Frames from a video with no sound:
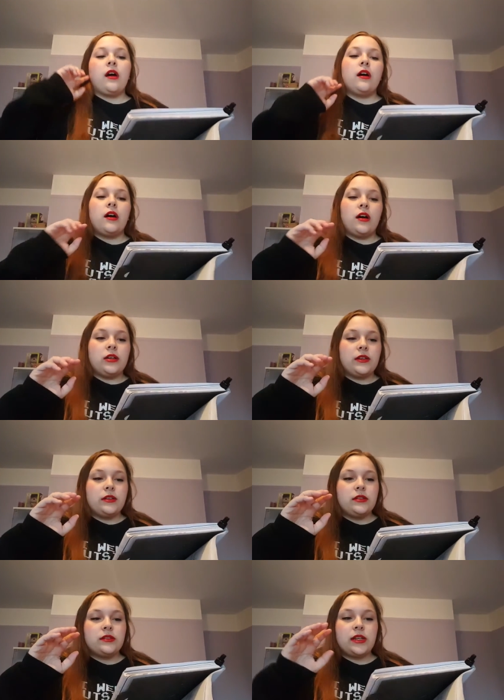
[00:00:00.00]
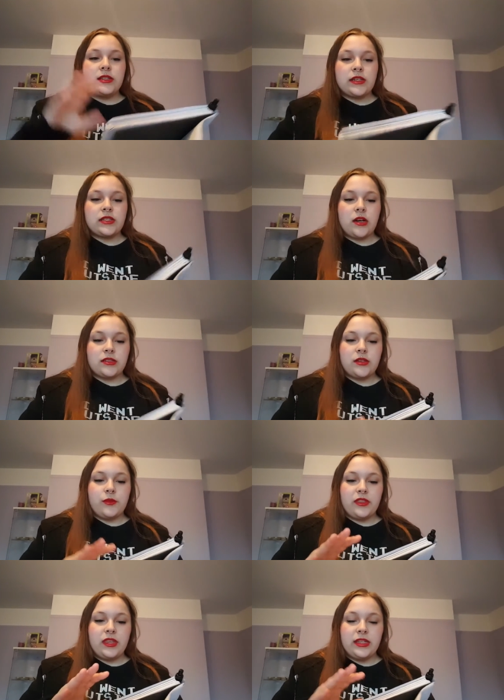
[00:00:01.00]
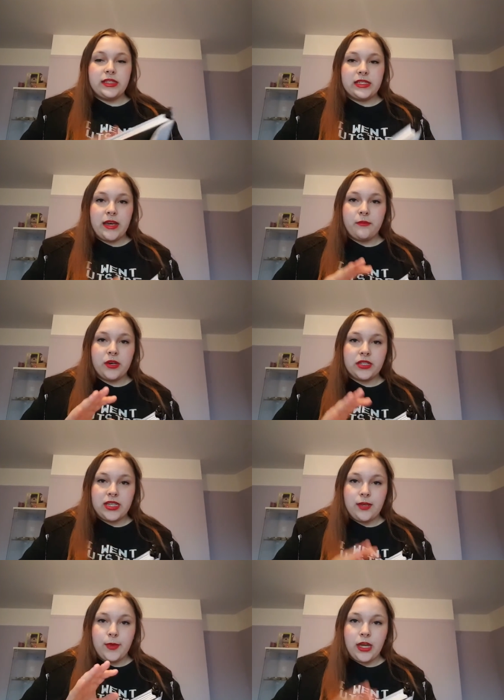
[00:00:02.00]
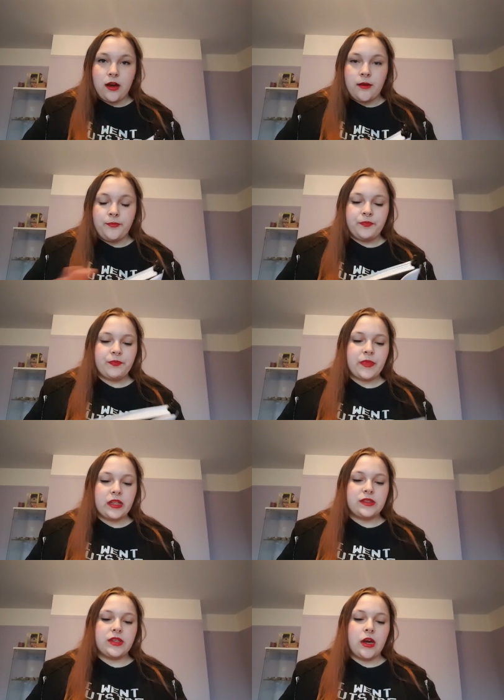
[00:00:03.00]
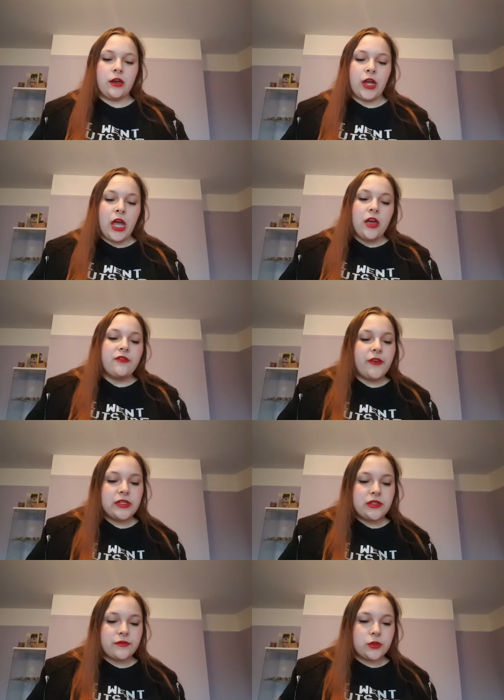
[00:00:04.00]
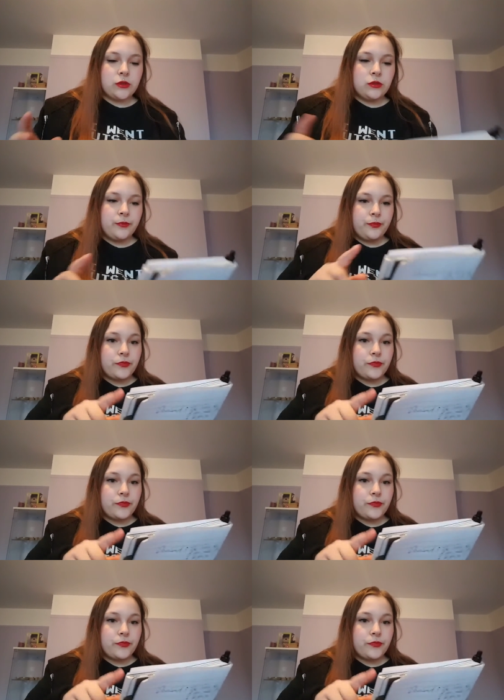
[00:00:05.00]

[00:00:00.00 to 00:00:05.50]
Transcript: So let's get started with the December TBR. So first of all,